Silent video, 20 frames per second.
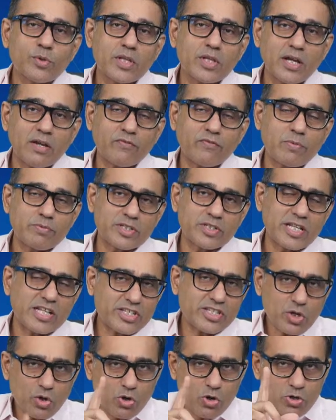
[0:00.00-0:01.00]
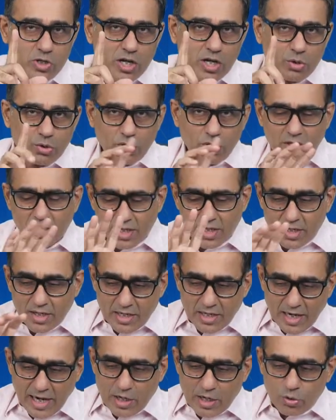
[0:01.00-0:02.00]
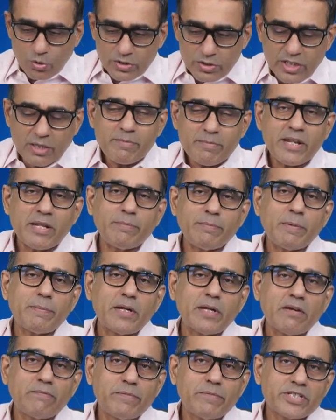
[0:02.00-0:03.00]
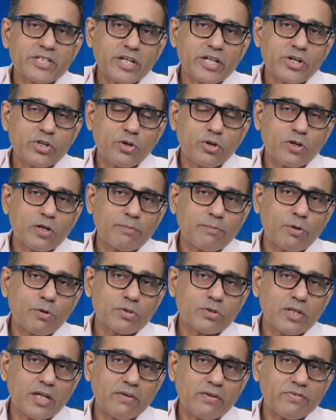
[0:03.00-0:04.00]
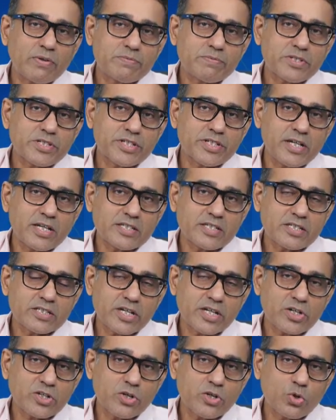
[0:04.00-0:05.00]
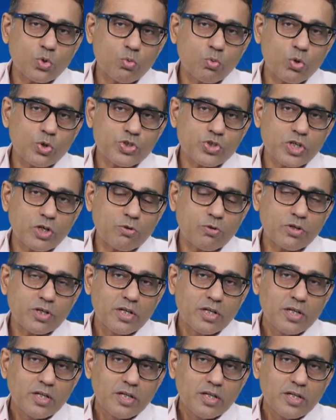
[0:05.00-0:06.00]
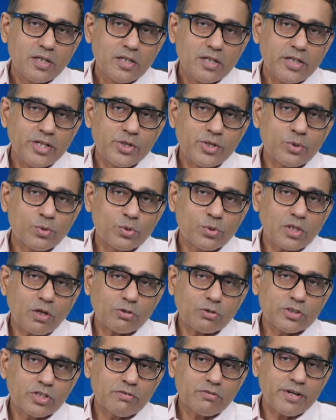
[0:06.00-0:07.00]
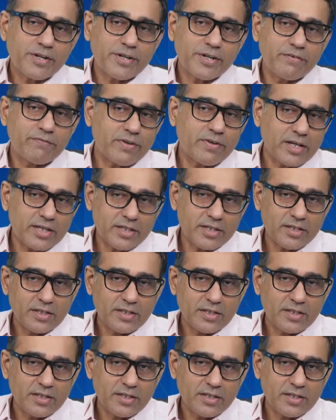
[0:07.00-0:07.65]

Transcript: the FMCG. That's a contra call. I don't think many people have basically talked about the FMCG as a sector to watch out in 2025.